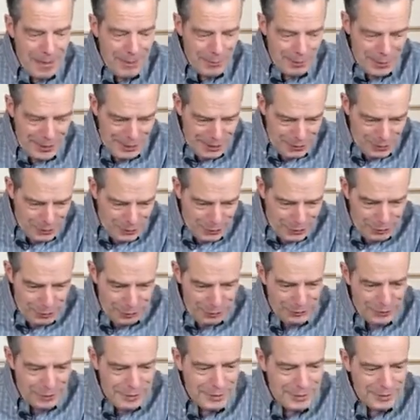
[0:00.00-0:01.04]
What are you doing,
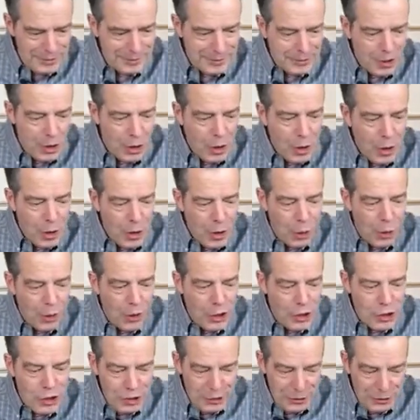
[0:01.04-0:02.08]
girlfriend?
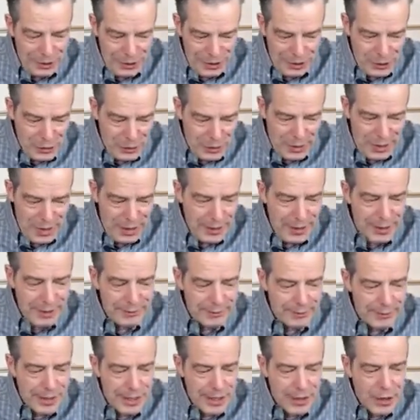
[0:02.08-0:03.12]
Or agility training,
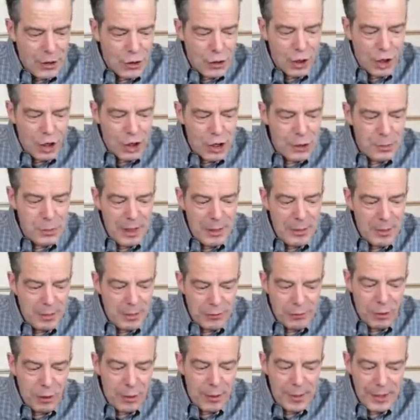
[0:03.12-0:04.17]
dogs may
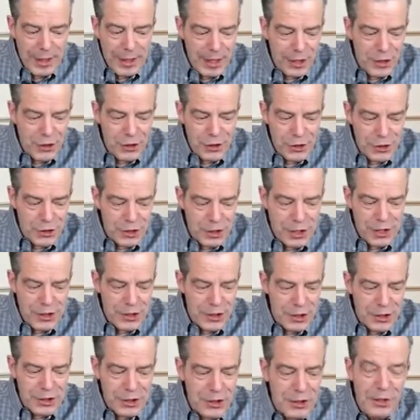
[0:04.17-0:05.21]
perform the
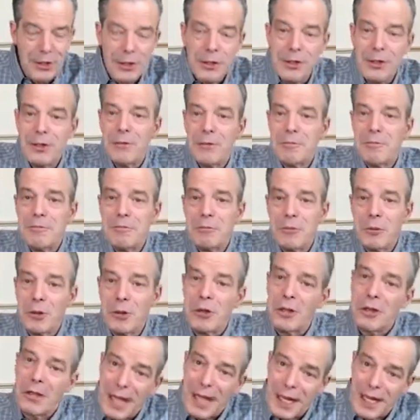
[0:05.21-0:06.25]
exercises
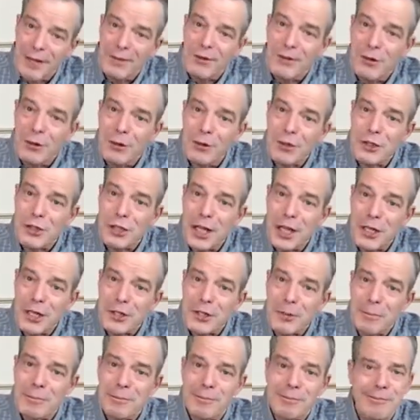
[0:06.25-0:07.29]
with a lack of
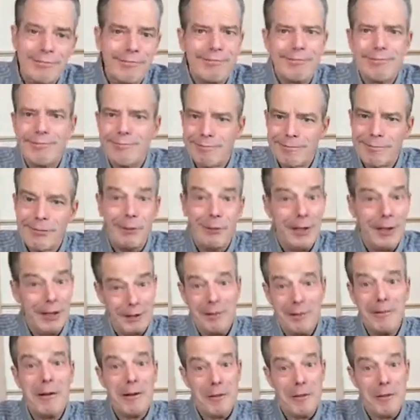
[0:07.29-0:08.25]
enthusiasm. Well,